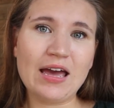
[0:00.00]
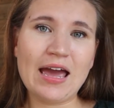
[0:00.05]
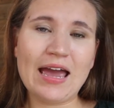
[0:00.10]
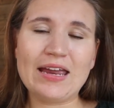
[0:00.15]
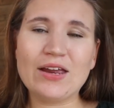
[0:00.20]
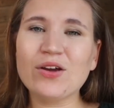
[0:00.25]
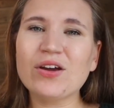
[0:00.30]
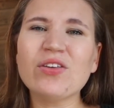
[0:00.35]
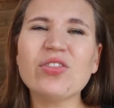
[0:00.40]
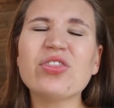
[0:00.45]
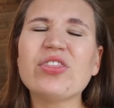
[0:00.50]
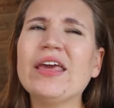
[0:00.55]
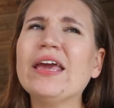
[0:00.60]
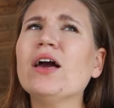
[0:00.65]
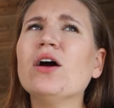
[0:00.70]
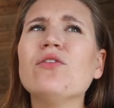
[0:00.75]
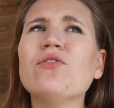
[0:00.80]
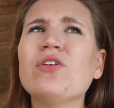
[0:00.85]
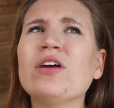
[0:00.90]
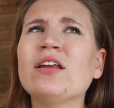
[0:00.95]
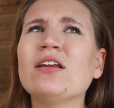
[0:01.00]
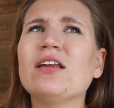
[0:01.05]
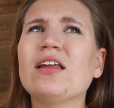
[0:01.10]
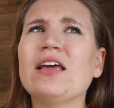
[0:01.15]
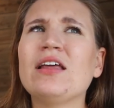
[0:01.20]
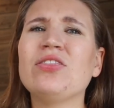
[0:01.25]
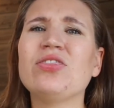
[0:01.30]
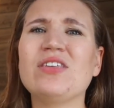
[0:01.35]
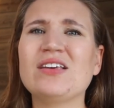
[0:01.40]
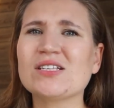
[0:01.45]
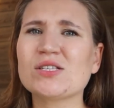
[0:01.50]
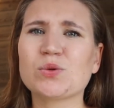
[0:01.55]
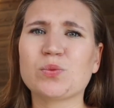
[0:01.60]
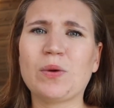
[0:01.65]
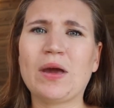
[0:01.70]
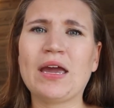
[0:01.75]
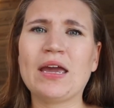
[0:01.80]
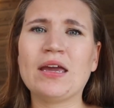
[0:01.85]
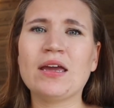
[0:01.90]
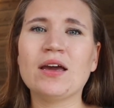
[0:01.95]
And you can think of it in this
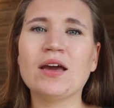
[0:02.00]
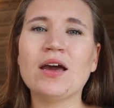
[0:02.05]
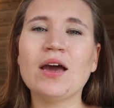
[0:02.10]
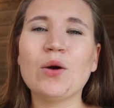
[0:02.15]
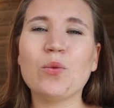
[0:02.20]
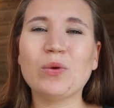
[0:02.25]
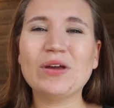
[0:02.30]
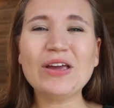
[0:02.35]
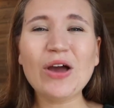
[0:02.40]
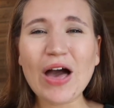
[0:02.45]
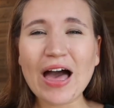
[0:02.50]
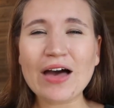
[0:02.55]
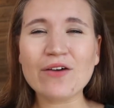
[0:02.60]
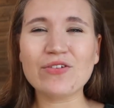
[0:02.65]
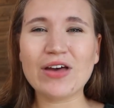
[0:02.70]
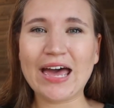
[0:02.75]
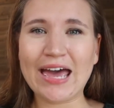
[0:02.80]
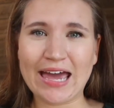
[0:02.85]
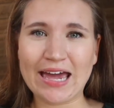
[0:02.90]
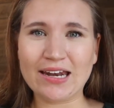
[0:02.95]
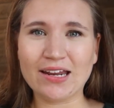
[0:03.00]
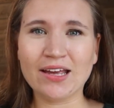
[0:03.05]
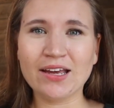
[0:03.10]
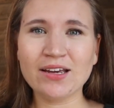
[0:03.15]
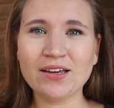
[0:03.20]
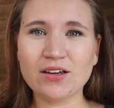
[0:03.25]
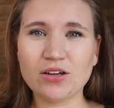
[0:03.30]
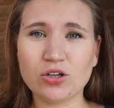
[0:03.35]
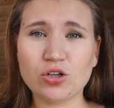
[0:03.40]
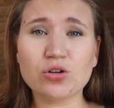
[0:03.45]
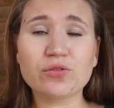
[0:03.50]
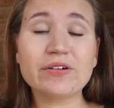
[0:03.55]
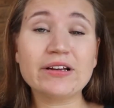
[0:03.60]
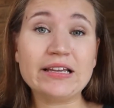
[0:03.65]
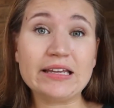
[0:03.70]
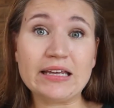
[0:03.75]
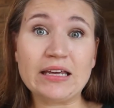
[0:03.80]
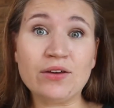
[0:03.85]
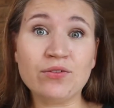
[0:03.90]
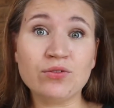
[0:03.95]
way. When you have a headache, you're
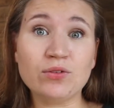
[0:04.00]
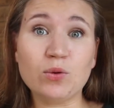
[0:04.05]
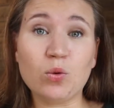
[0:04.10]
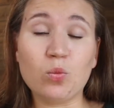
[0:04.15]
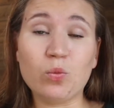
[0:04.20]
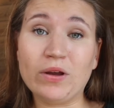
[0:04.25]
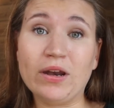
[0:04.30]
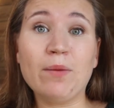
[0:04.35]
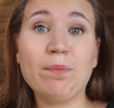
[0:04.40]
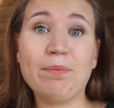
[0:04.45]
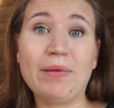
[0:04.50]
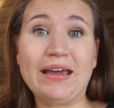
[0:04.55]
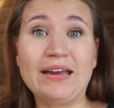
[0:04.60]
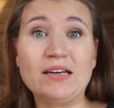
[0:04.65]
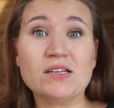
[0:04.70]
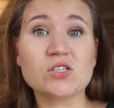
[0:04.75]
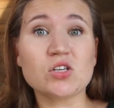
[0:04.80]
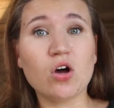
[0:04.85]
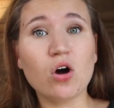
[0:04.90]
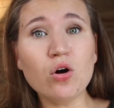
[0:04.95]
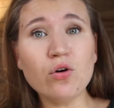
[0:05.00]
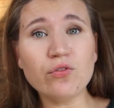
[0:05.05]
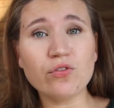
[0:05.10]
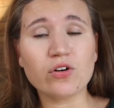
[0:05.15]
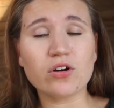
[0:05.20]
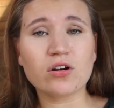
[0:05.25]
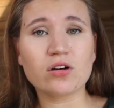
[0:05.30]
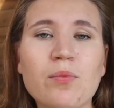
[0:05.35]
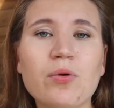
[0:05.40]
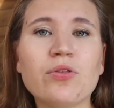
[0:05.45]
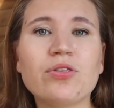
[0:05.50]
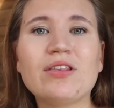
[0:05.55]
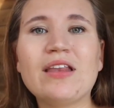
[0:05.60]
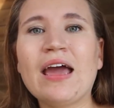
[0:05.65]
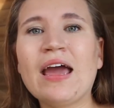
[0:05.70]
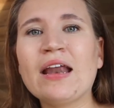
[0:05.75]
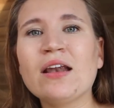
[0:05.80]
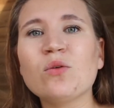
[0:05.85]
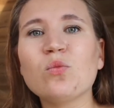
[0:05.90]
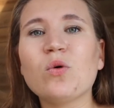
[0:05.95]
relieved when the pain is over. But
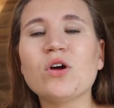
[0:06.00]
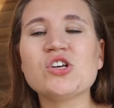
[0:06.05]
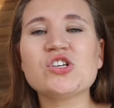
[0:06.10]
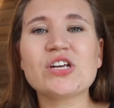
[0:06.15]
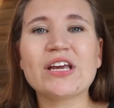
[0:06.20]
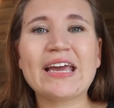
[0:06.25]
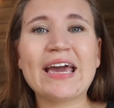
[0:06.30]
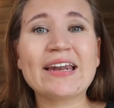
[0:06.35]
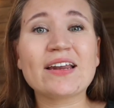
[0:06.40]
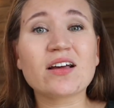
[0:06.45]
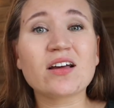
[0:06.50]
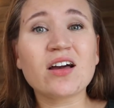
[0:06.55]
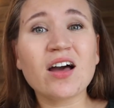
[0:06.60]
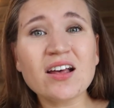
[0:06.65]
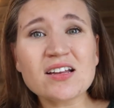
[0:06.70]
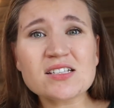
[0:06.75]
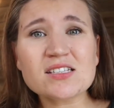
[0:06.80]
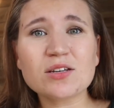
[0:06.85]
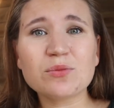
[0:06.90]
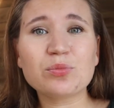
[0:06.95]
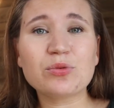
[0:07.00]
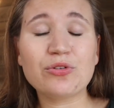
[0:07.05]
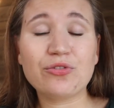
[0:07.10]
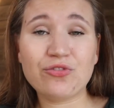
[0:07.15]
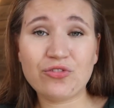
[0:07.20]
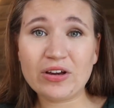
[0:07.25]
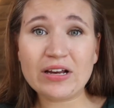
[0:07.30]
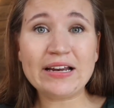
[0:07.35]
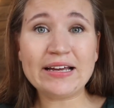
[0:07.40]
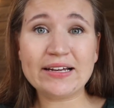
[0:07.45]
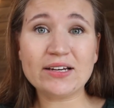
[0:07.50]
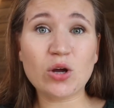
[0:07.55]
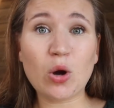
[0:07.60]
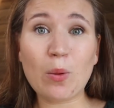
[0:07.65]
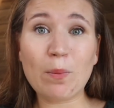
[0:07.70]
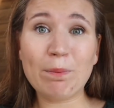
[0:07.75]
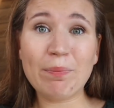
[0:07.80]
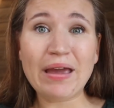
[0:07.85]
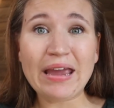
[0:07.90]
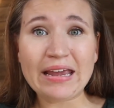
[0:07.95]
then once you get accustomed to feeling no
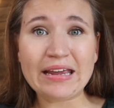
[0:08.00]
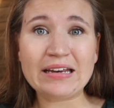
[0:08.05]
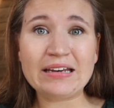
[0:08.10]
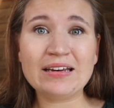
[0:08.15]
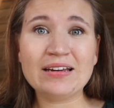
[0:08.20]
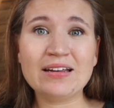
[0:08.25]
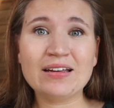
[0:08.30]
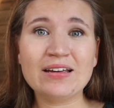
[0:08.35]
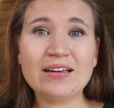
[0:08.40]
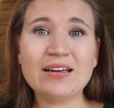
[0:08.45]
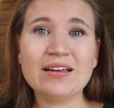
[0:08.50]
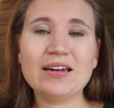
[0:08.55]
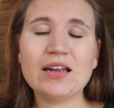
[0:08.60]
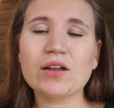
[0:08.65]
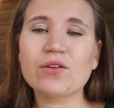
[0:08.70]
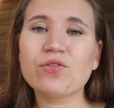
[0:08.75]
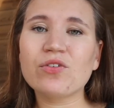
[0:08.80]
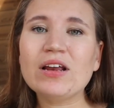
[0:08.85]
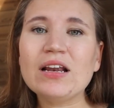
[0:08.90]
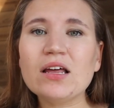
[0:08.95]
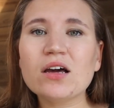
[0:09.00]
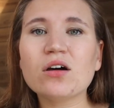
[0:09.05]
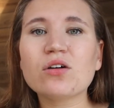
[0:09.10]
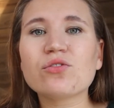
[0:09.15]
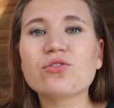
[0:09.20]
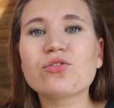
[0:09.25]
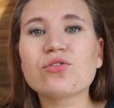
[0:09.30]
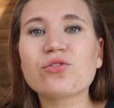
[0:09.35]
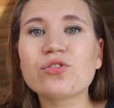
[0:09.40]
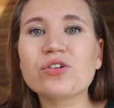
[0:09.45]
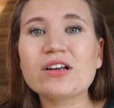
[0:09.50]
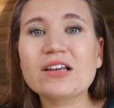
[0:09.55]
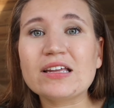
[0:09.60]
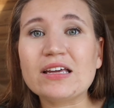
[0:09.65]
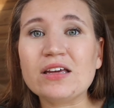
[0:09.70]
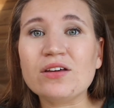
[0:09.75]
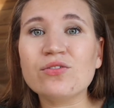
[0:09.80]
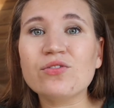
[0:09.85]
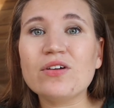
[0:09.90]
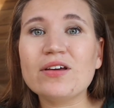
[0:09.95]
pain, that feeling of
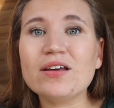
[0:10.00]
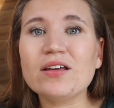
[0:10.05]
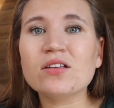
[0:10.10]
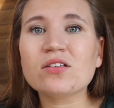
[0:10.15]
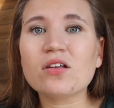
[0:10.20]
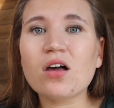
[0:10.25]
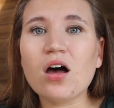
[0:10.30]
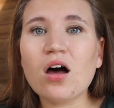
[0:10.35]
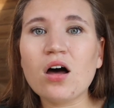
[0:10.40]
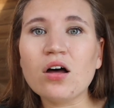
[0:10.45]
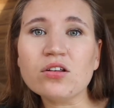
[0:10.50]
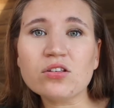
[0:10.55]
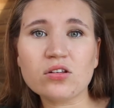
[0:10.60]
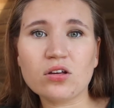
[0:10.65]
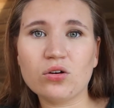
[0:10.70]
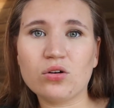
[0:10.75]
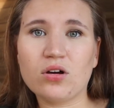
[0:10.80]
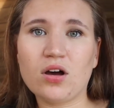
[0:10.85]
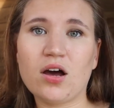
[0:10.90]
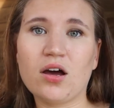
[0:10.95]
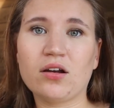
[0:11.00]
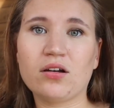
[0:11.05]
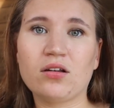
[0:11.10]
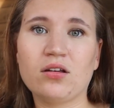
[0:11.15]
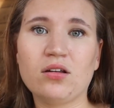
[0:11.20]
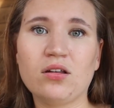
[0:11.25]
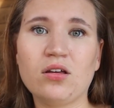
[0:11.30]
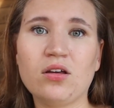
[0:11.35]
relief is also gone.